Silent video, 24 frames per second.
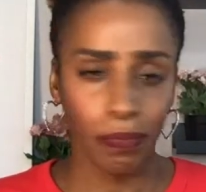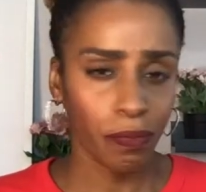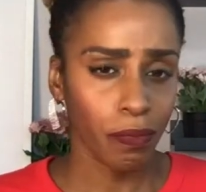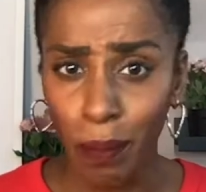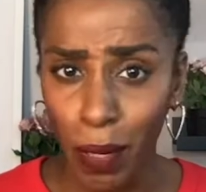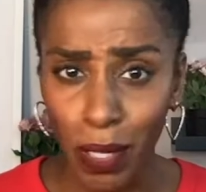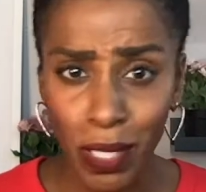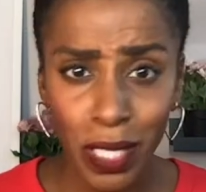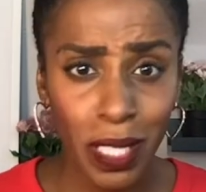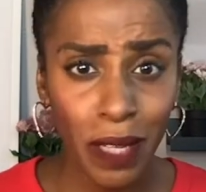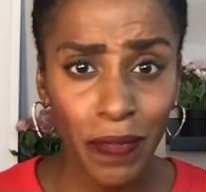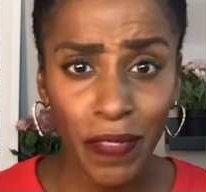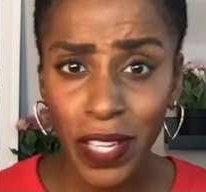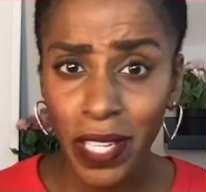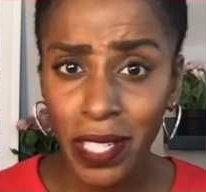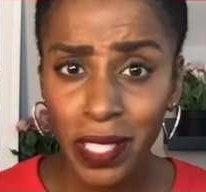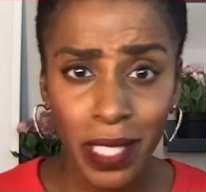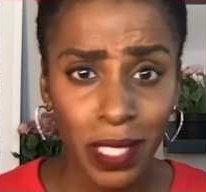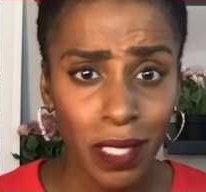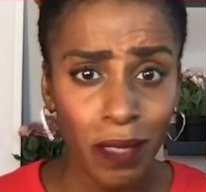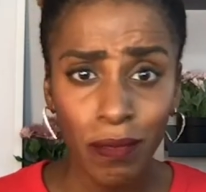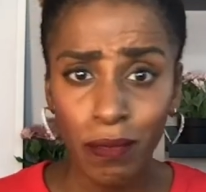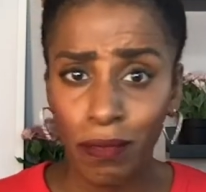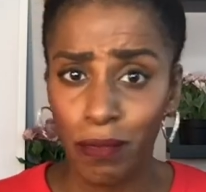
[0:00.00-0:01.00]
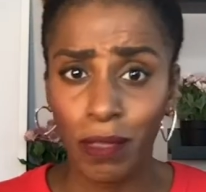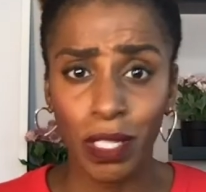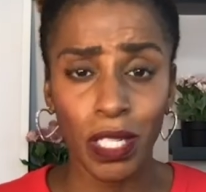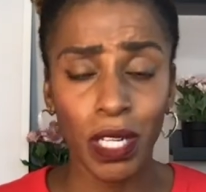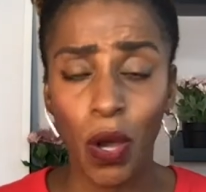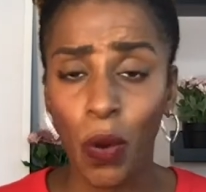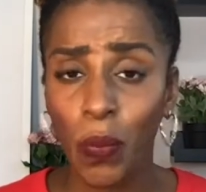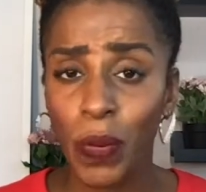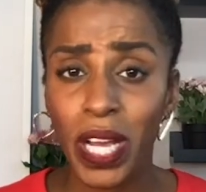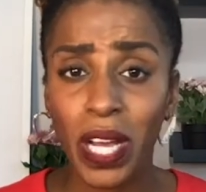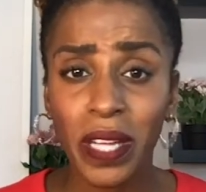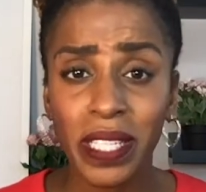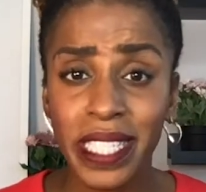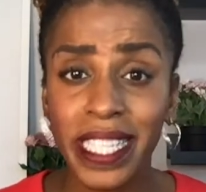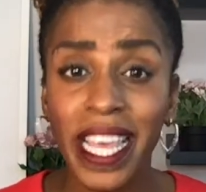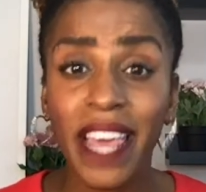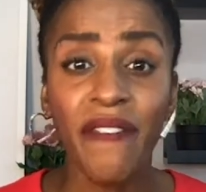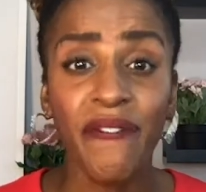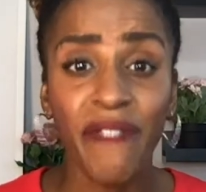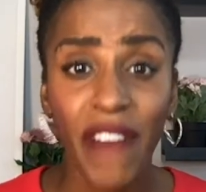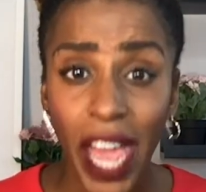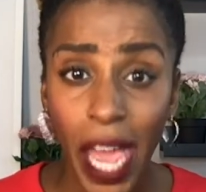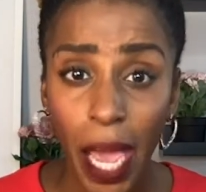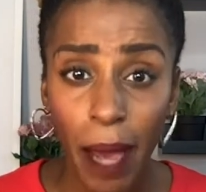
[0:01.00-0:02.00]
Most of us, we're gonna say
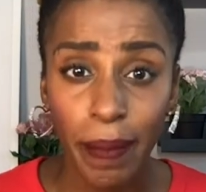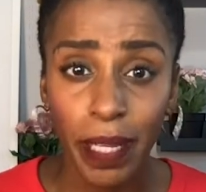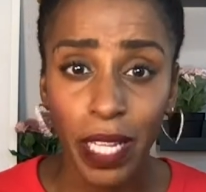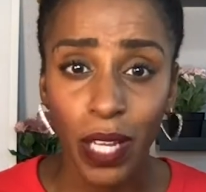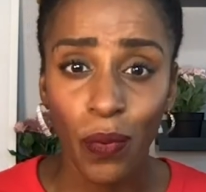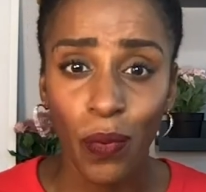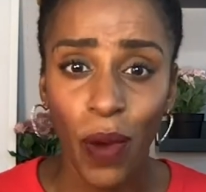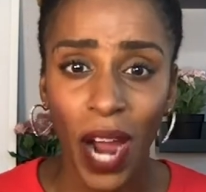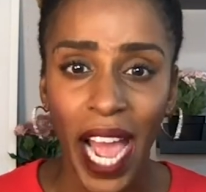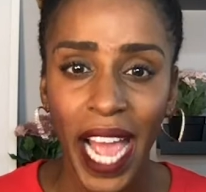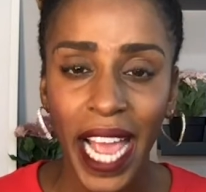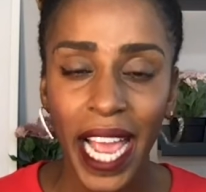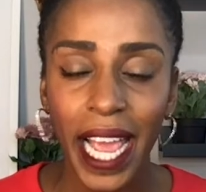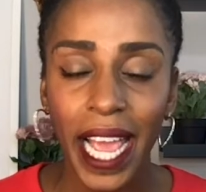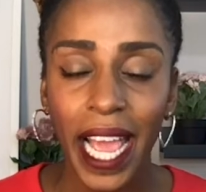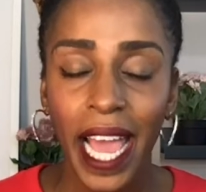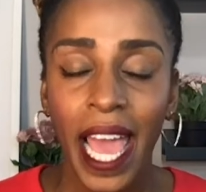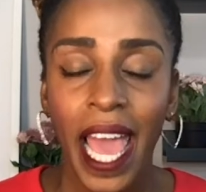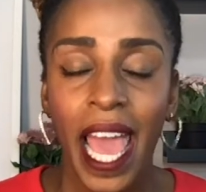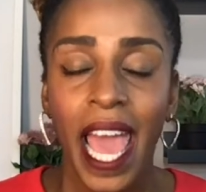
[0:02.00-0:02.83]
family, right?